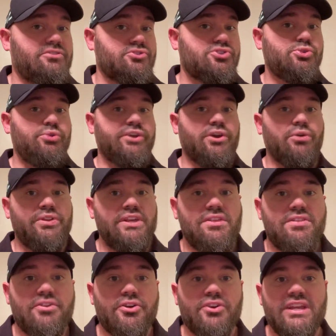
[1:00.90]
they're shooting only
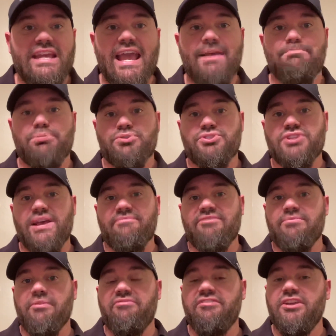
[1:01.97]
38%
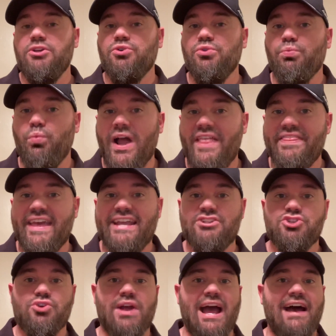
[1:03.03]
from the field when they
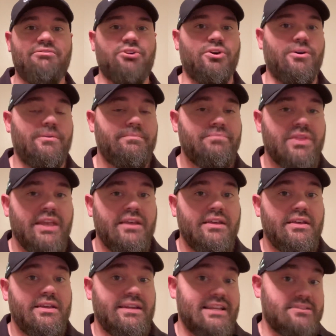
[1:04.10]
travel.
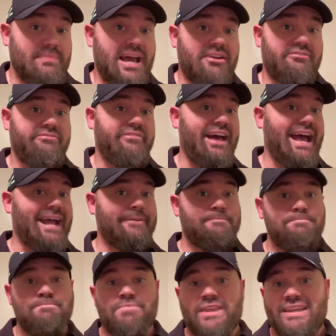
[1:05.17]
And as a matter of
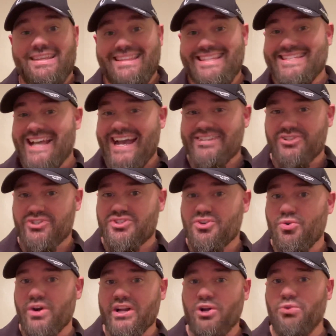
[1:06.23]
fact, these guys are
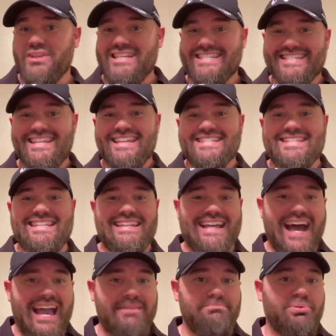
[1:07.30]
scoring only
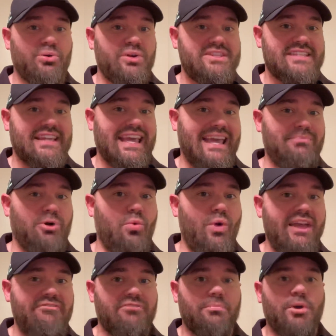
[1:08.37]
69 points a game
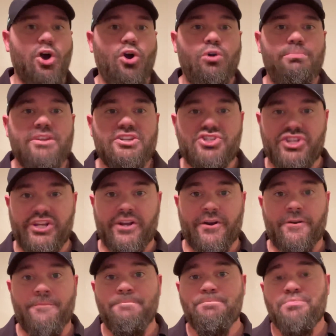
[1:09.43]
away from home this
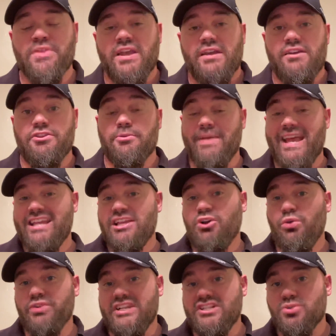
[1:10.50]
year, and they're
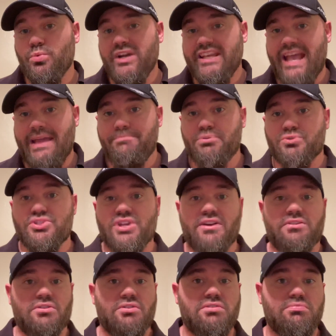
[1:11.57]
making only 28%
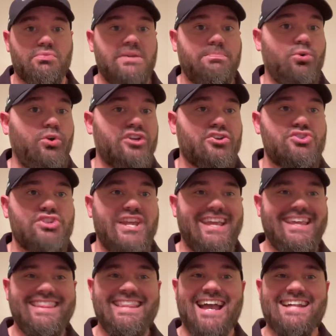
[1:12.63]
of their three-pointers
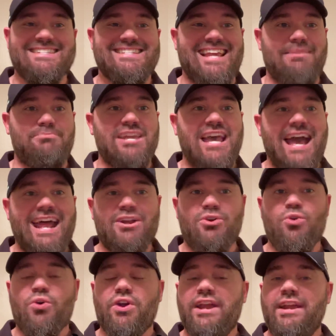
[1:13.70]
in that same
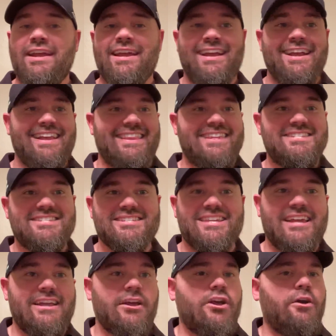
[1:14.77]
category. This is
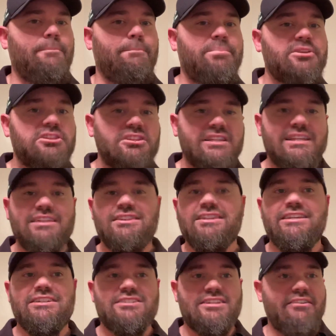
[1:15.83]
like a
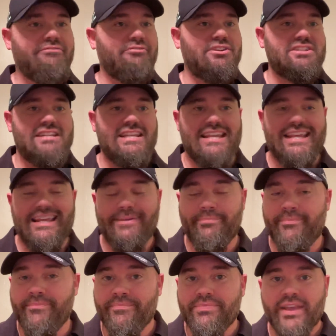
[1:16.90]
completely different
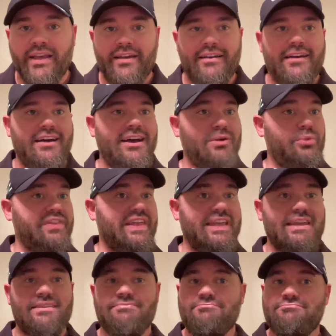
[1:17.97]
team when they